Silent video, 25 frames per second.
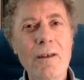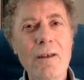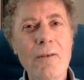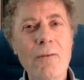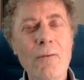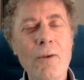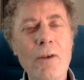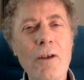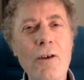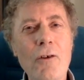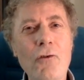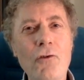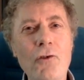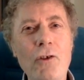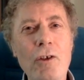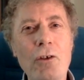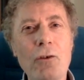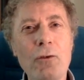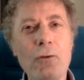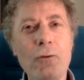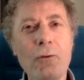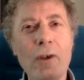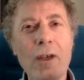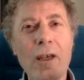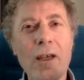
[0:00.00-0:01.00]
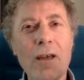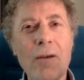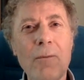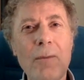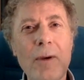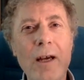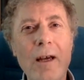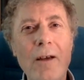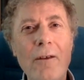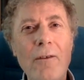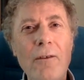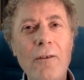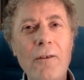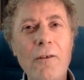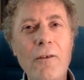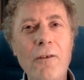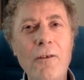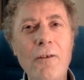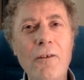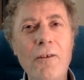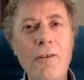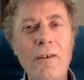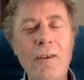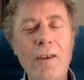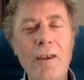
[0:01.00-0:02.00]
we're usually talking about the
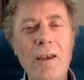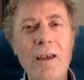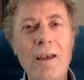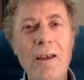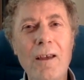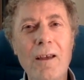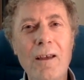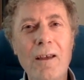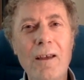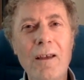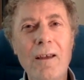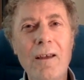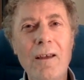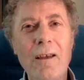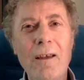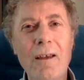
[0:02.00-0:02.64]
stick.